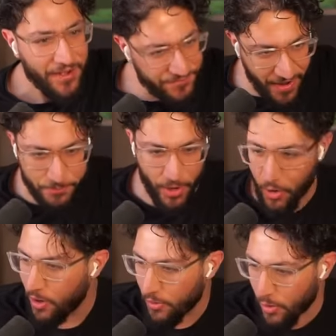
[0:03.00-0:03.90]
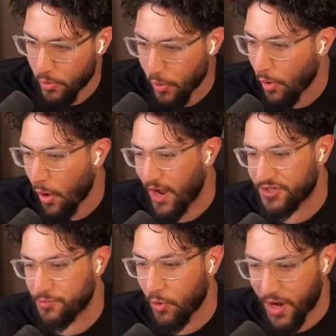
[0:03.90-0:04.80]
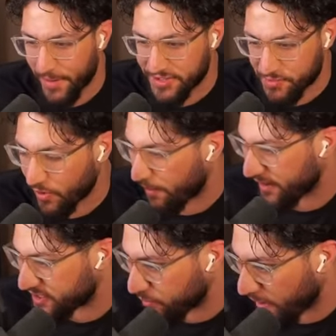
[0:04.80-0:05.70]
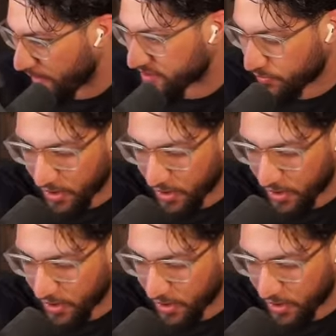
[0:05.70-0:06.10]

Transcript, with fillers: Fuck, bro. Oh, I just woke up. I just woke up. I just woke up. I just woke